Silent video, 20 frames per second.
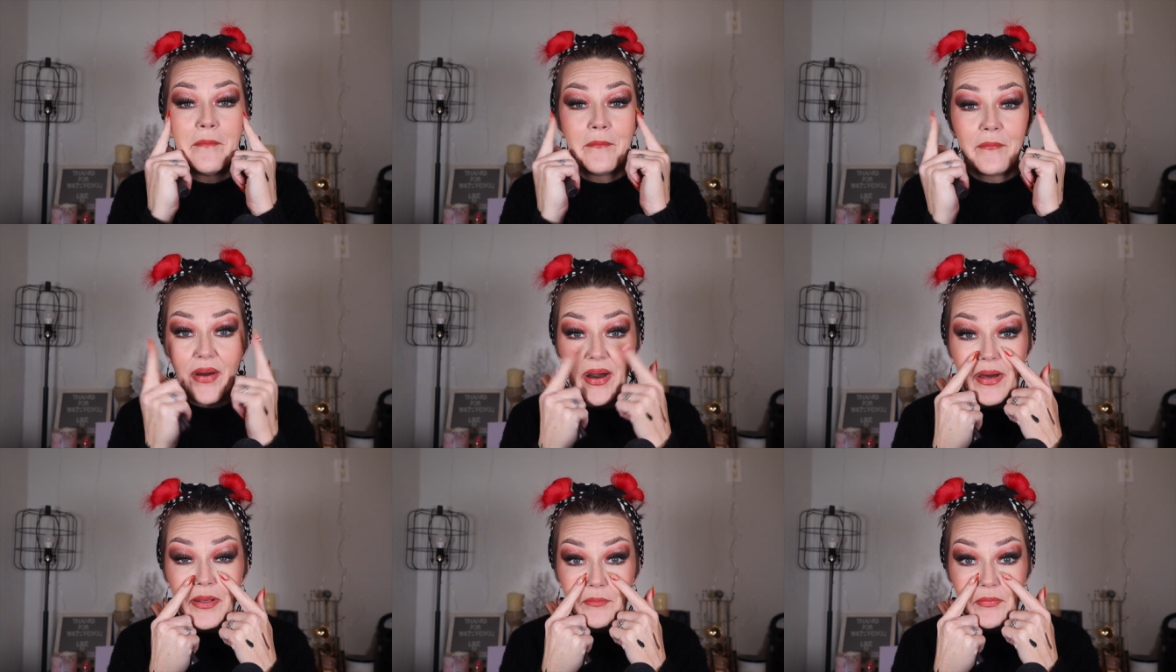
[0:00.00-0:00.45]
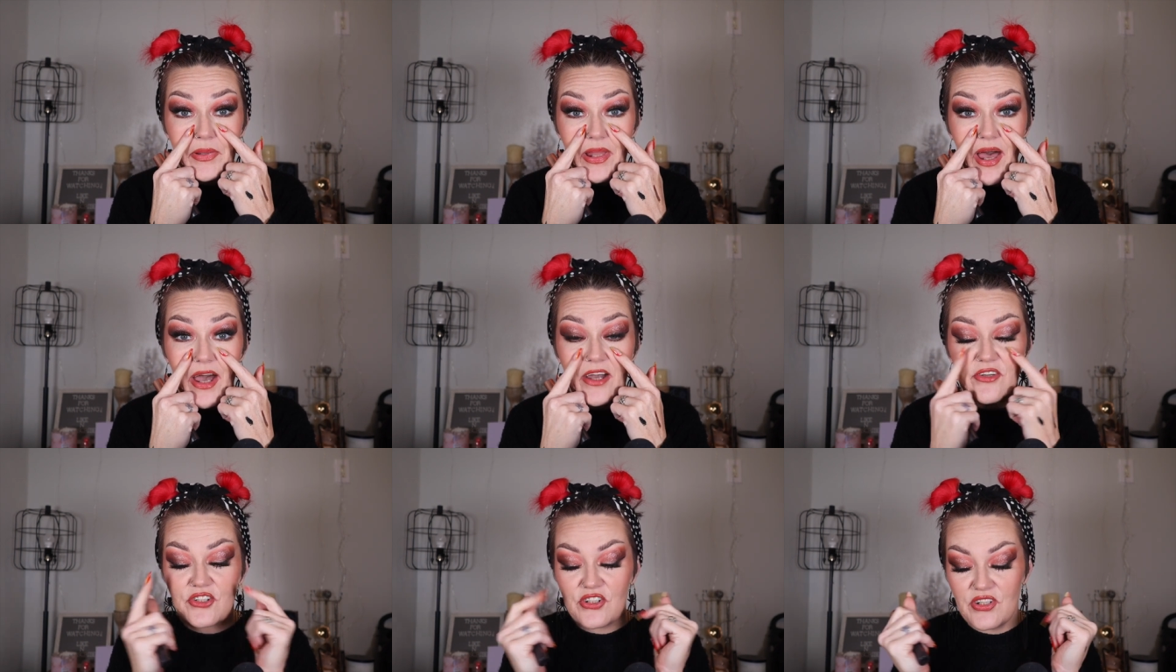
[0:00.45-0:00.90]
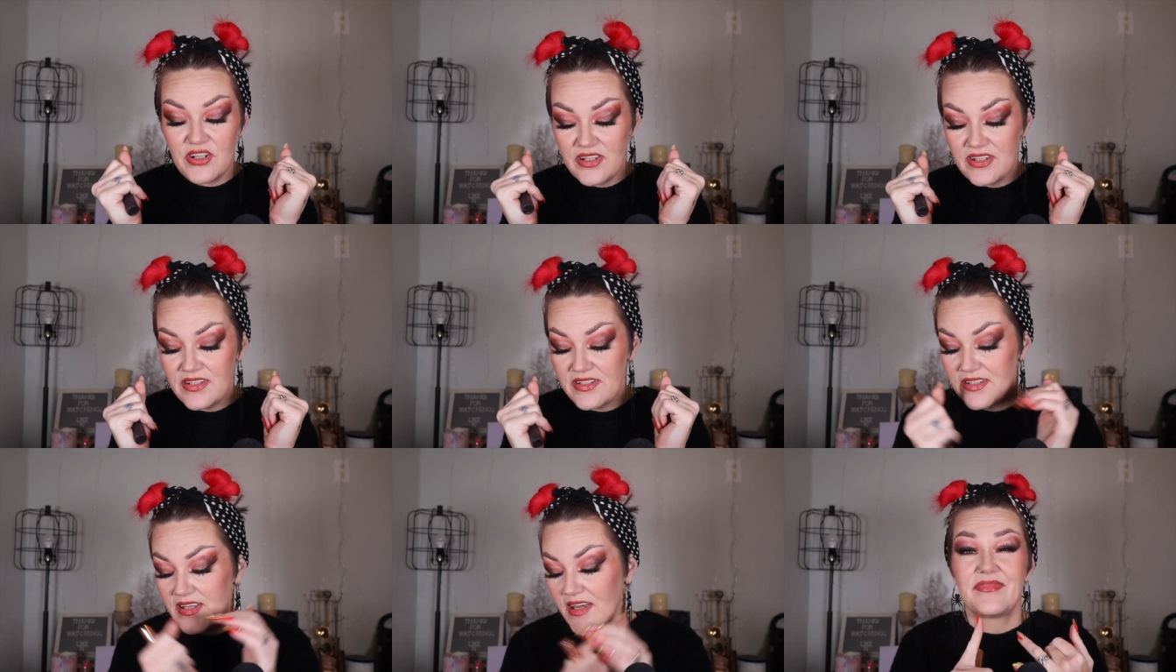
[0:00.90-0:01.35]
bottom
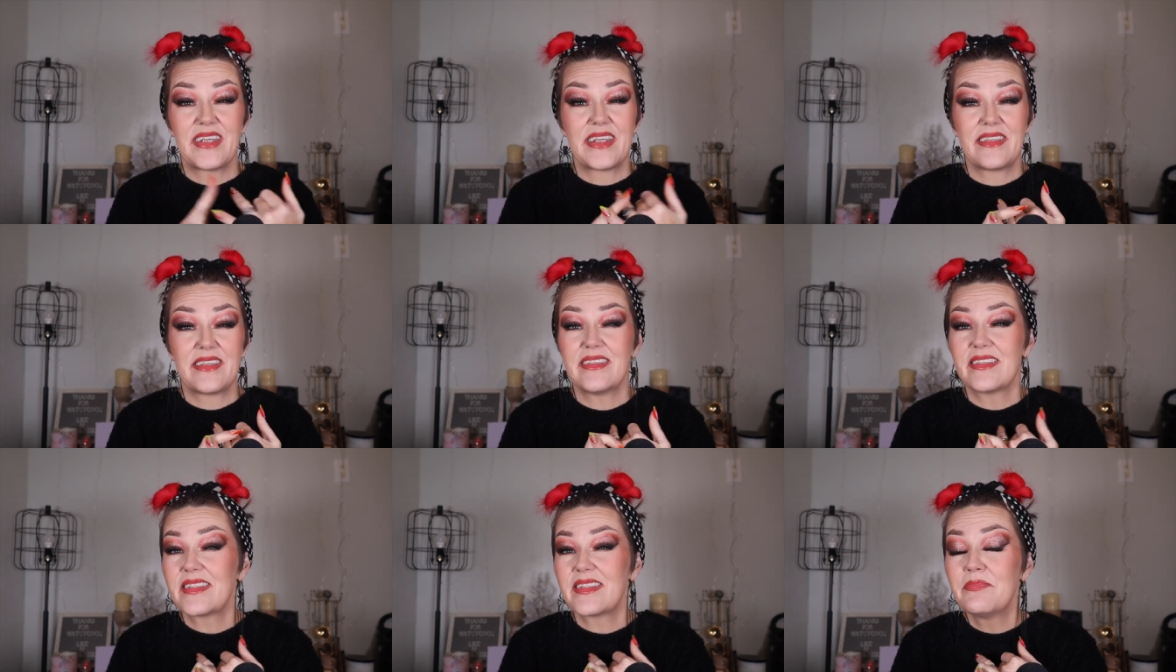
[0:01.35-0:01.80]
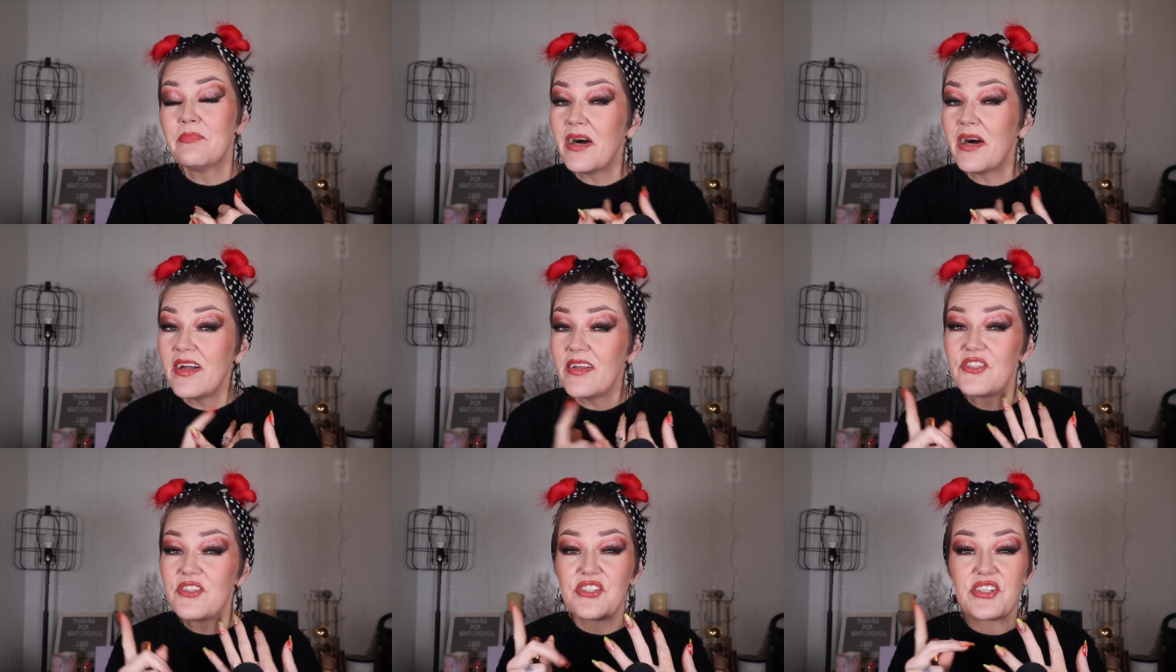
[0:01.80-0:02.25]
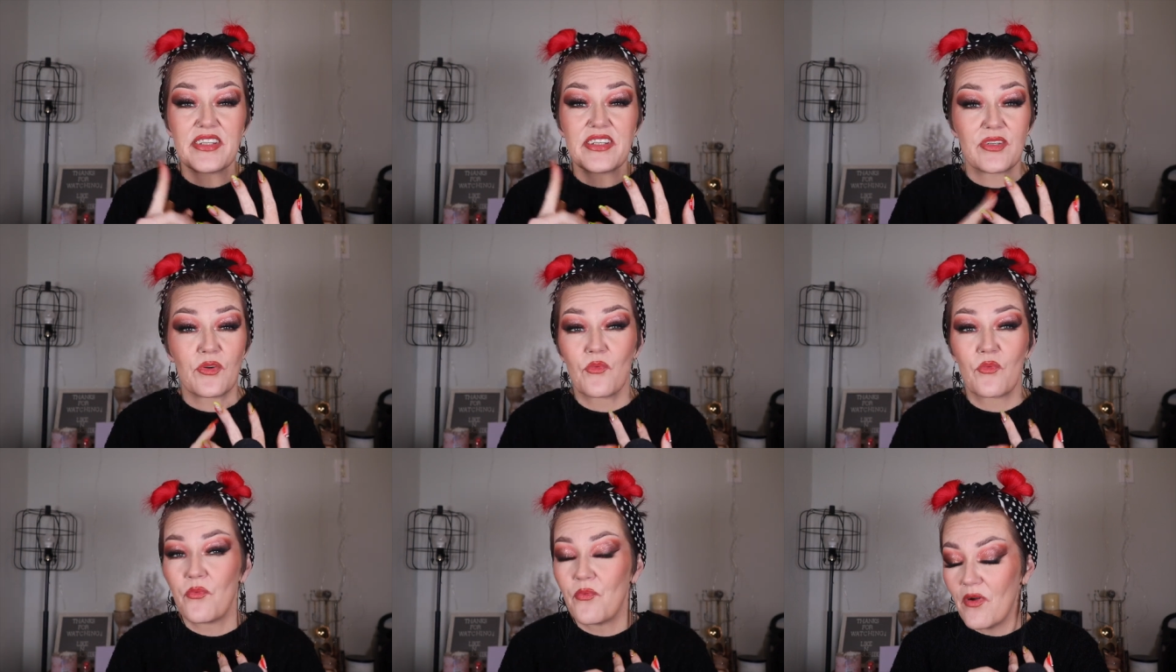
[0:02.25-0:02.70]
lashes doesn't smudge,
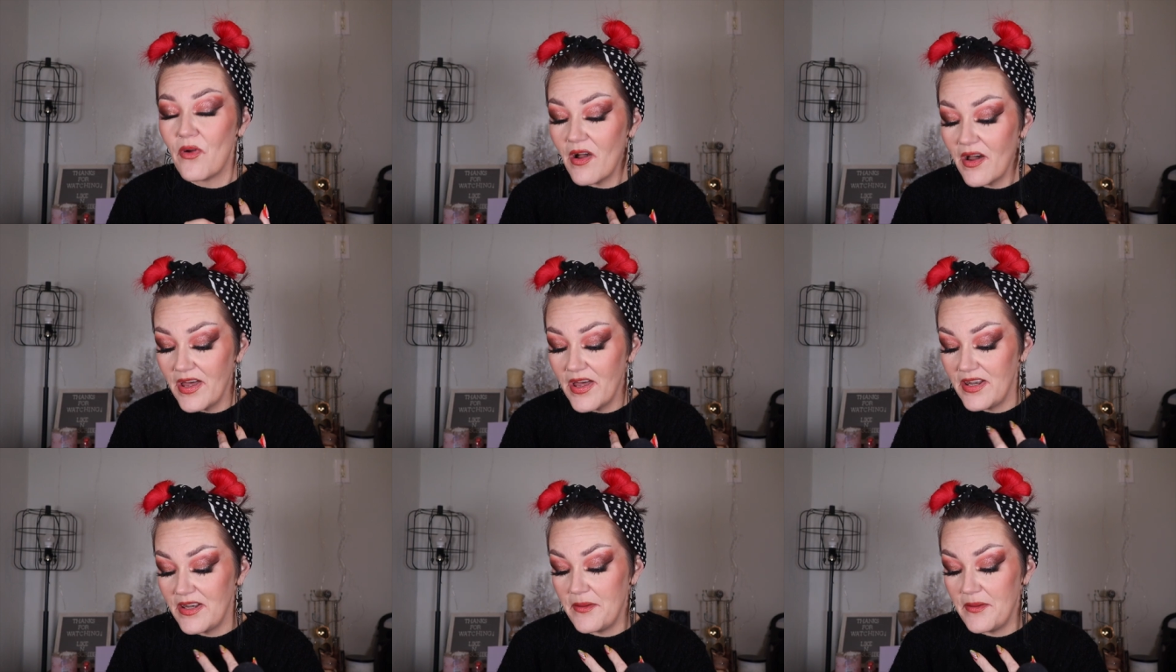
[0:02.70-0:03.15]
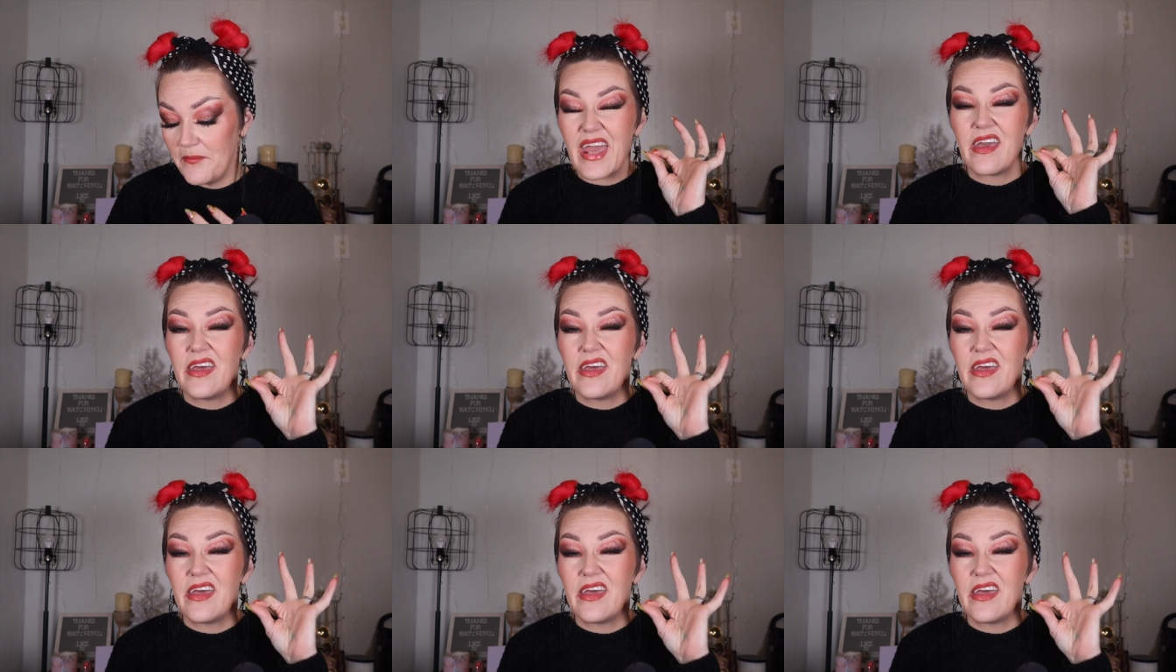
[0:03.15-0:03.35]
doesn't run.